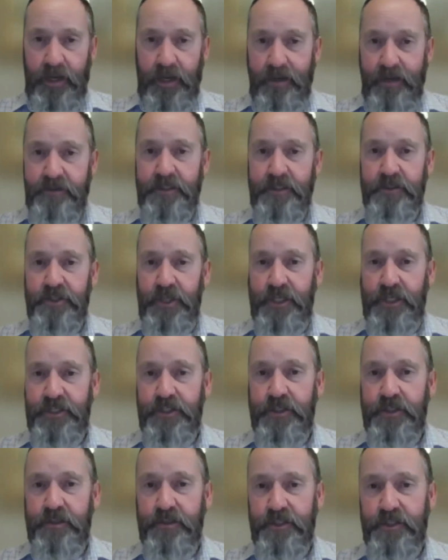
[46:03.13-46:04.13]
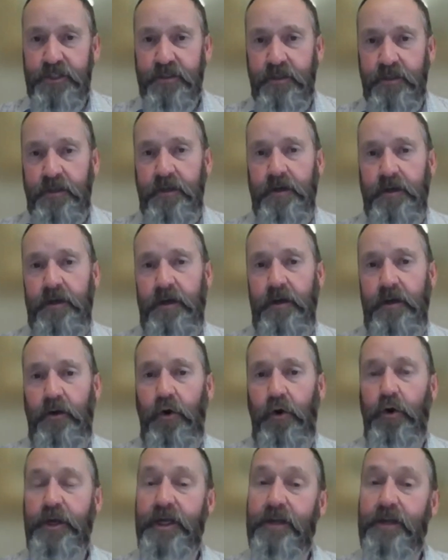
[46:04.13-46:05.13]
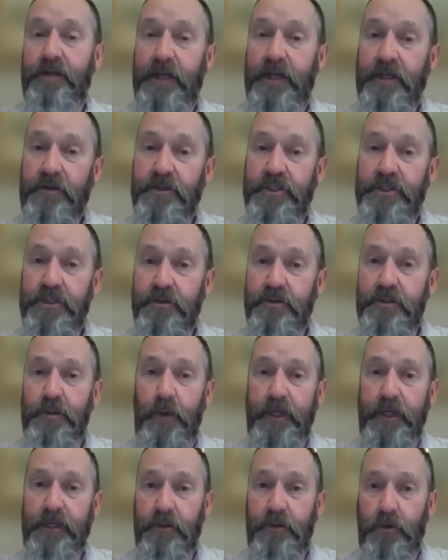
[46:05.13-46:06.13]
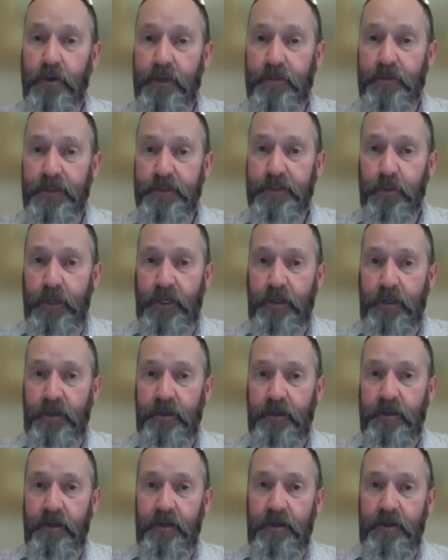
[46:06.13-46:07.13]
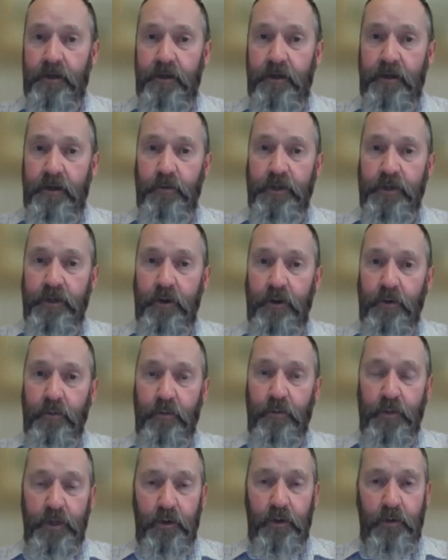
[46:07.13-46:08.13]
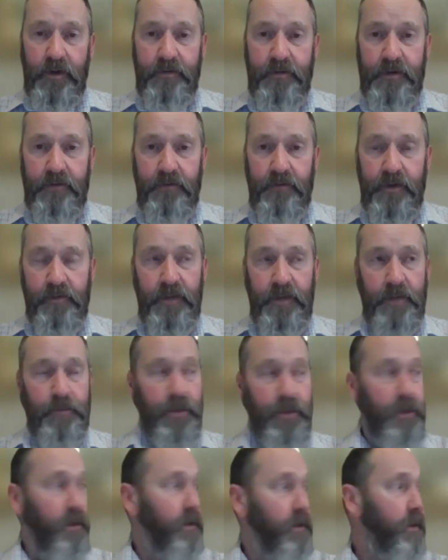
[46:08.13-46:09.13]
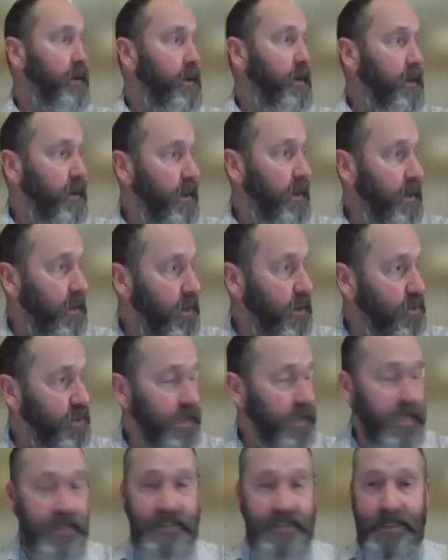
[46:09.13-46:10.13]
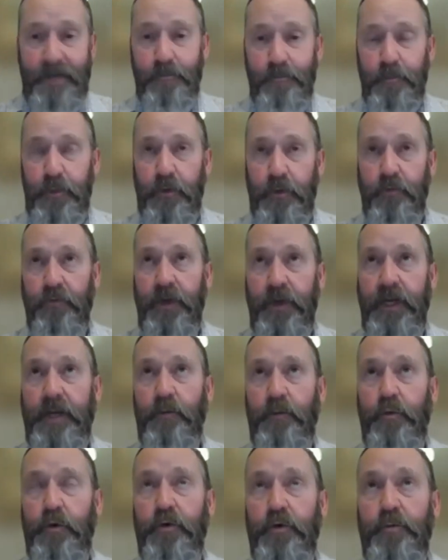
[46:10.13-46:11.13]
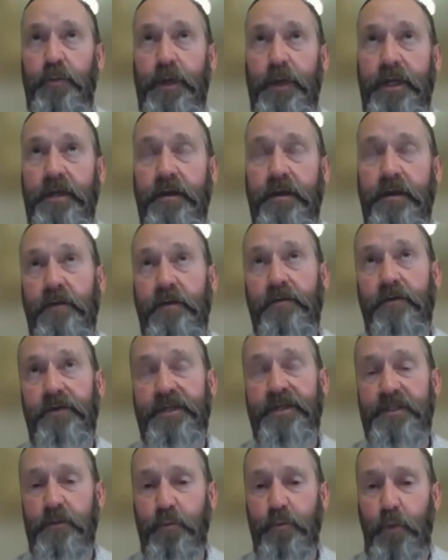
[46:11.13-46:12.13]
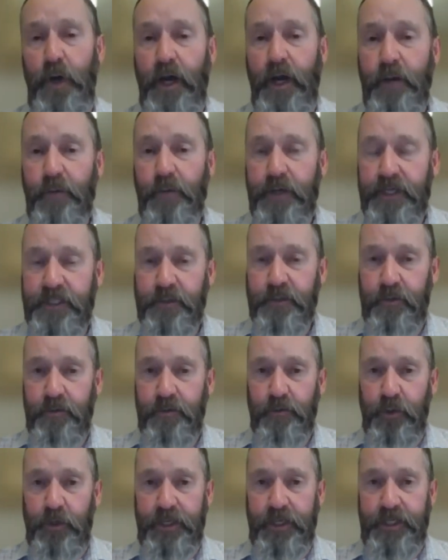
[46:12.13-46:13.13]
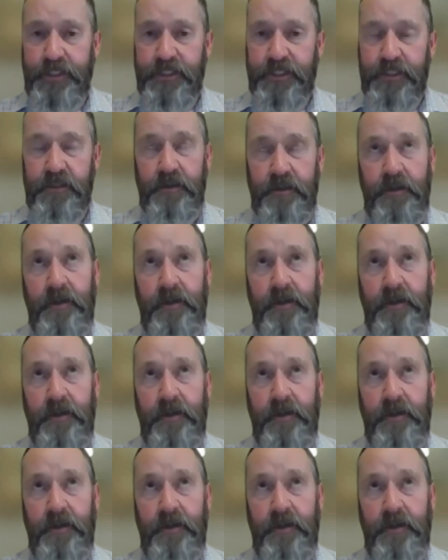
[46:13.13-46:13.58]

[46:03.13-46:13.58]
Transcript: our suggestions, or again, they could choose to ignore them as well. We don't have that remit, but a good example really would be the reason why we need to input is